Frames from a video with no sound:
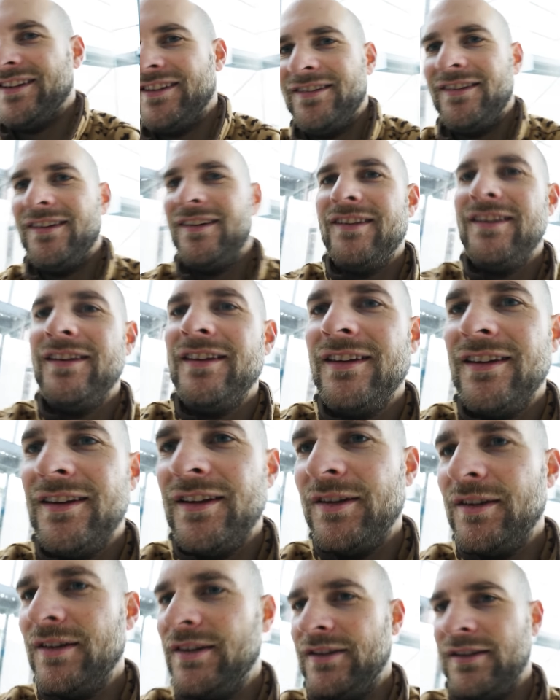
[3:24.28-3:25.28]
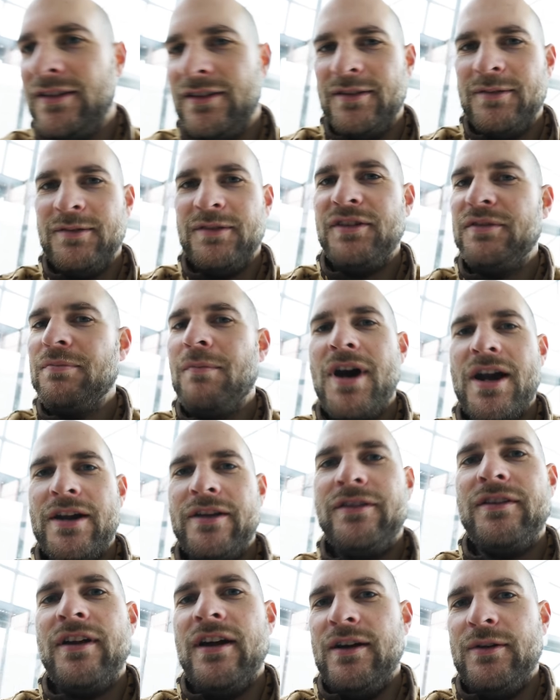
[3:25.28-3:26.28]
is the
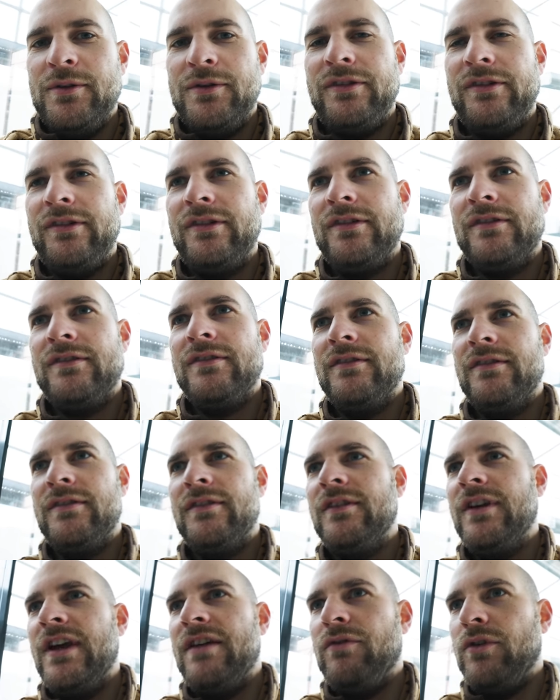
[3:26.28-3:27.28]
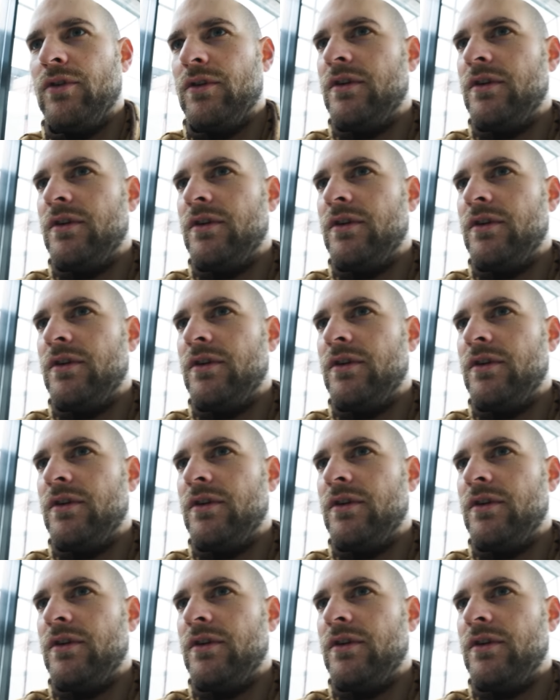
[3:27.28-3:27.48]
smartest house ever.